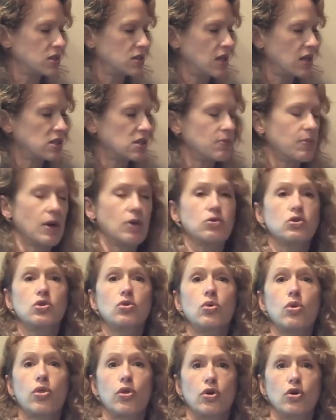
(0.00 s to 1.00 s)
that's about
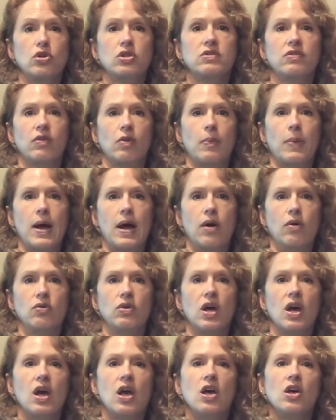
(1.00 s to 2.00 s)
2/3 of a
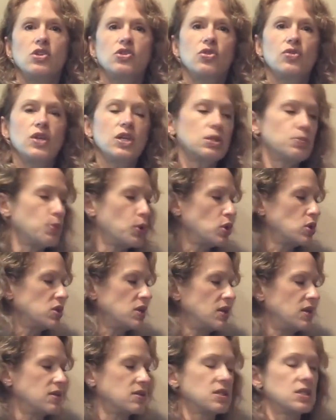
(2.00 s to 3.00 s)
pound. So this
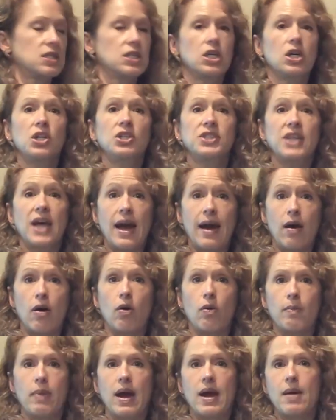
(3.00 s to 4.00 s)
person is still
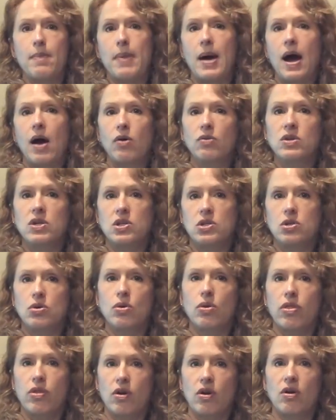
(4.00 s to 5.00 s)
down by 1 pound and
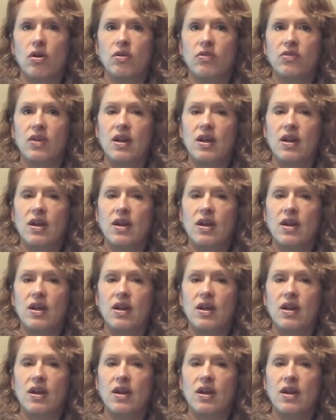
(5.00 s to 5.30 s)
2/3,